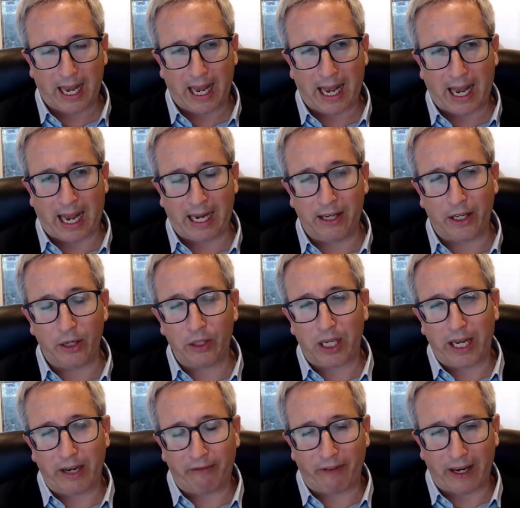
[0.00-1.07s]
And those late
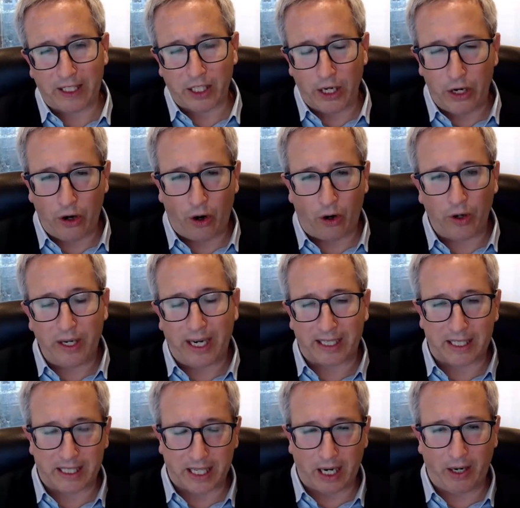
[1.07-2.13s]
effects are not
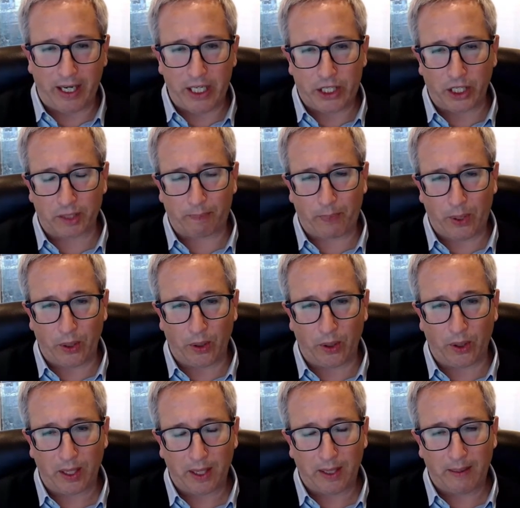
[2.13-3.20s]
necessarily just pure
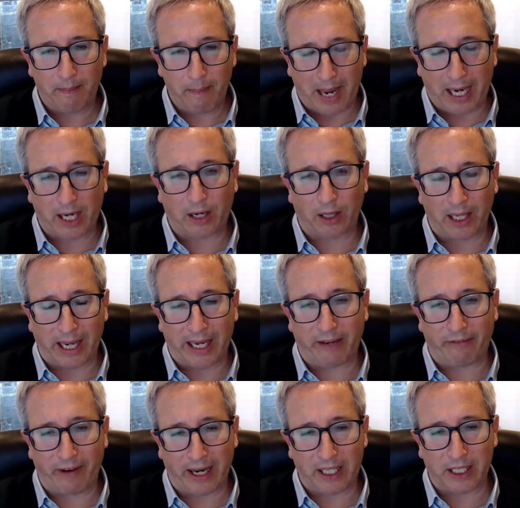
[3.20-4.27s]
medical late
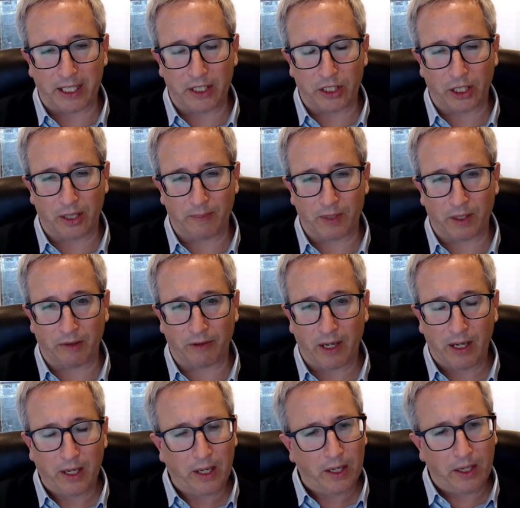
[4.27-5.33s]
effects in terms of
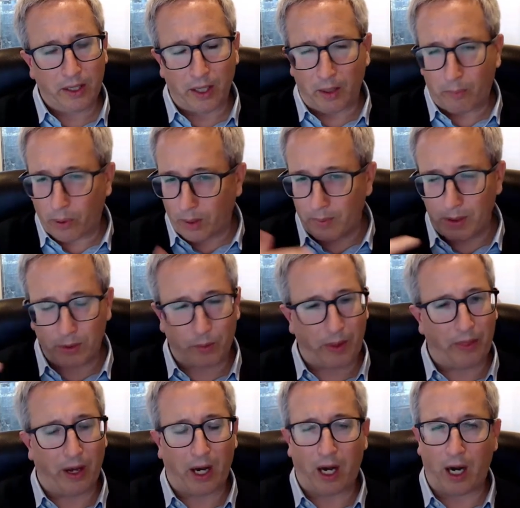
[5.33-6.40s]
problems with the
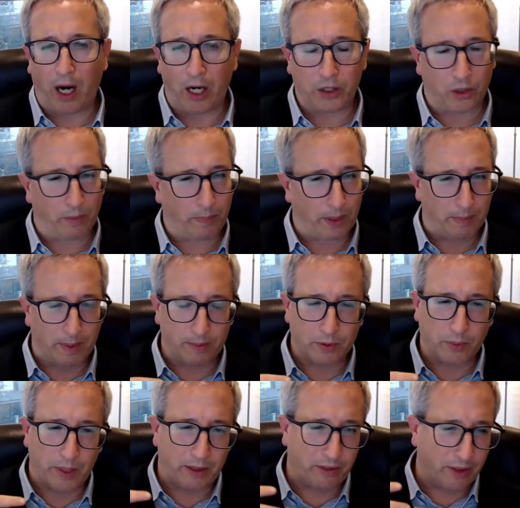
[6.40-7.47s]
heart or problems
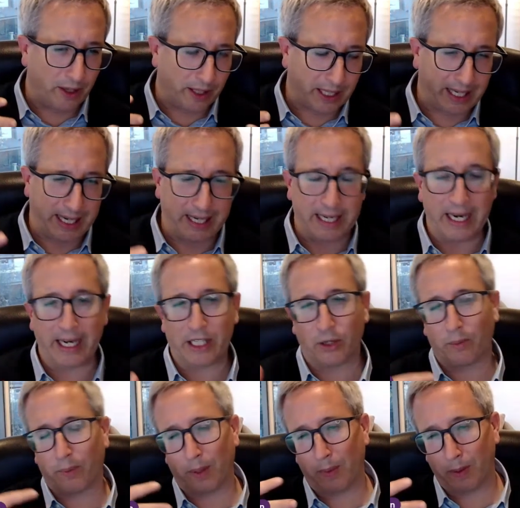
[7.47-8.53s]
with the kidneys or
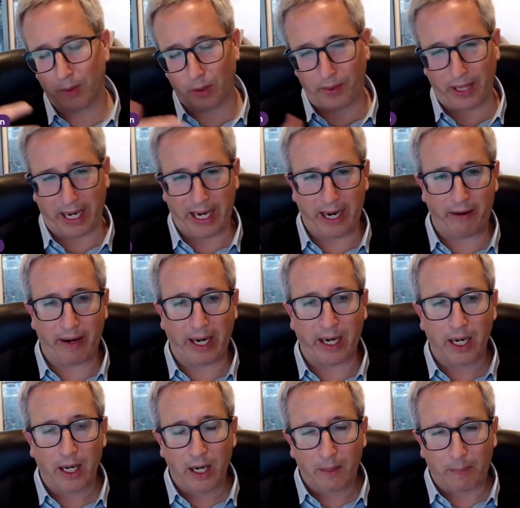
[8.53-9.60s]
problems with the hearing,
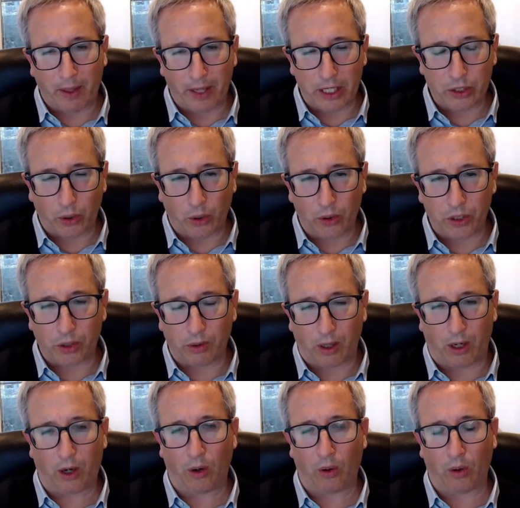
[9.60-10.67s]
but there's also a
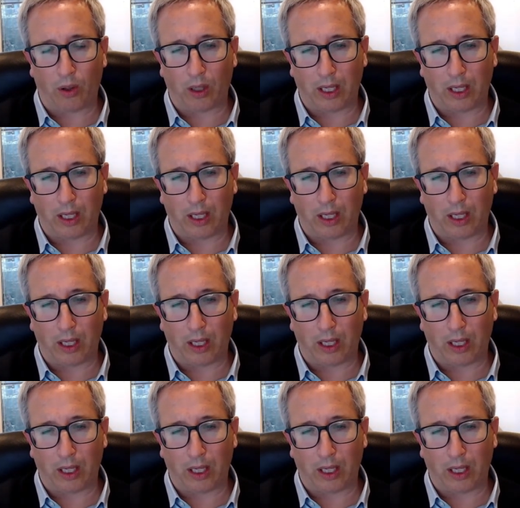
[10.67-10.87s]
whole